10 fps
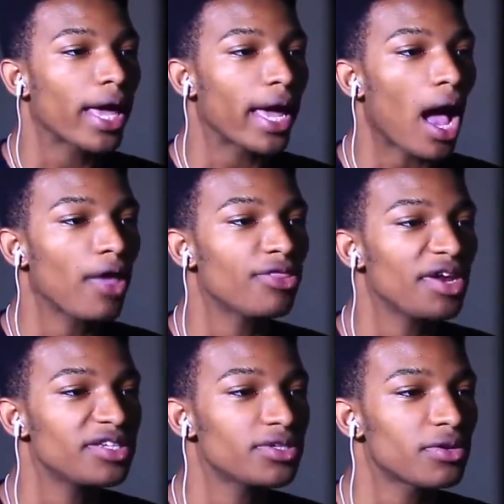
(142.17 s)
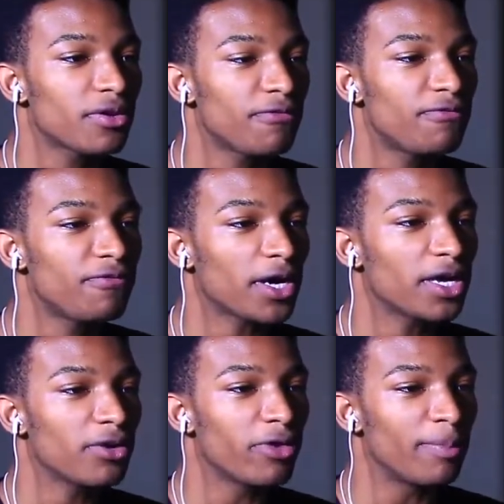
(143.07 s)
okay, I thought I just heard a
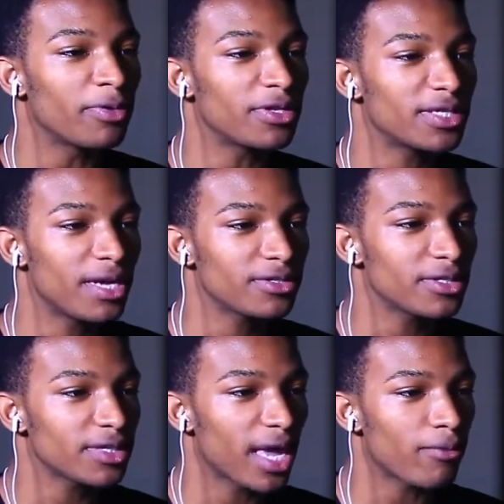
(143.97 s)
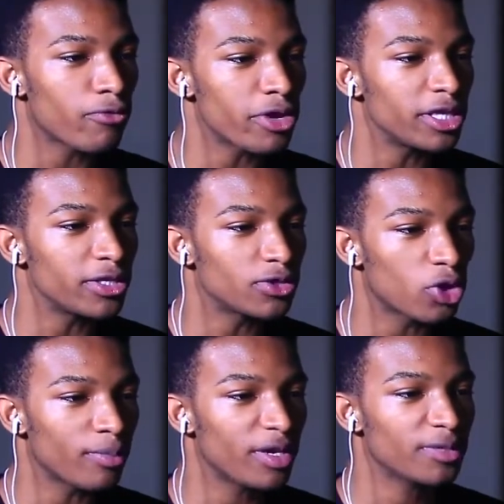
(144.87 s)
fucking creeper. The sounds in this game really
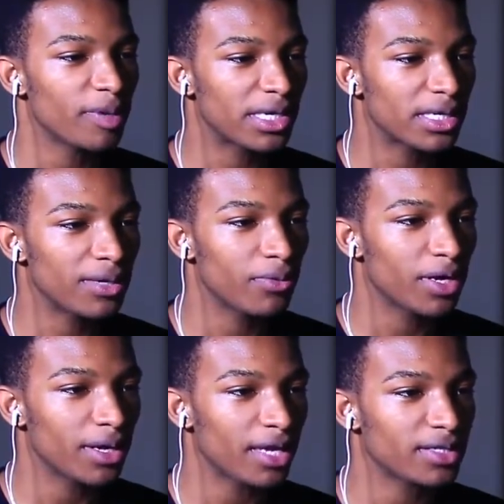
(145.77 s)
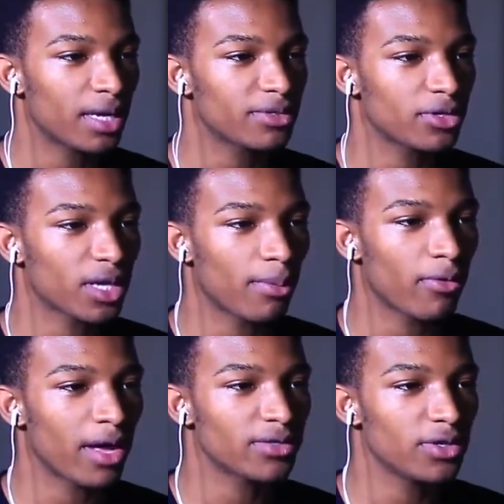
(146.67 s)
disturb me, especially when nighttime starts
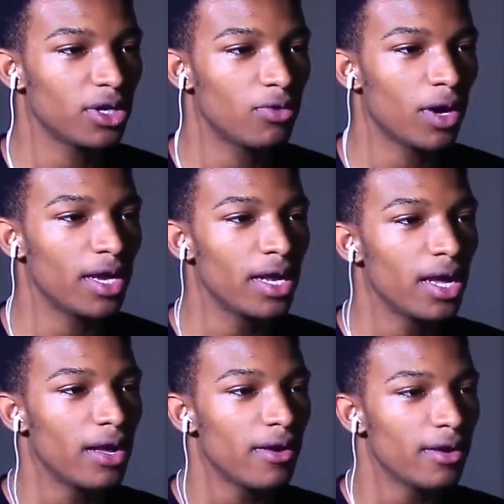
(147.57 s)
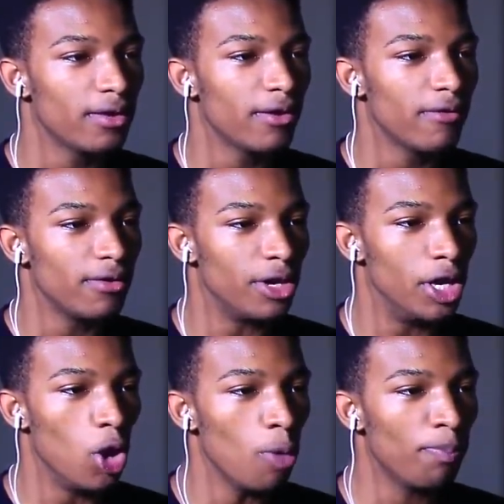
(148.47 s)
coming around. So you know what?
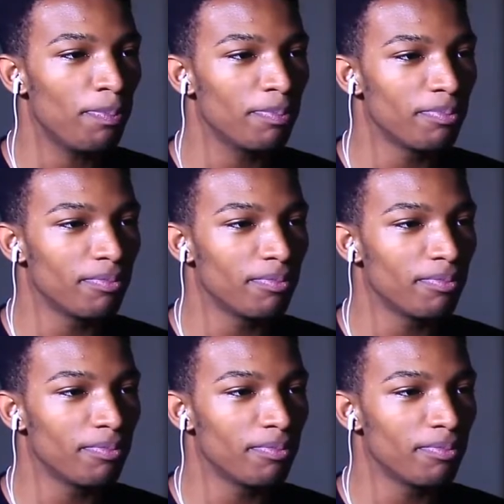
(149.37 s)
Nope.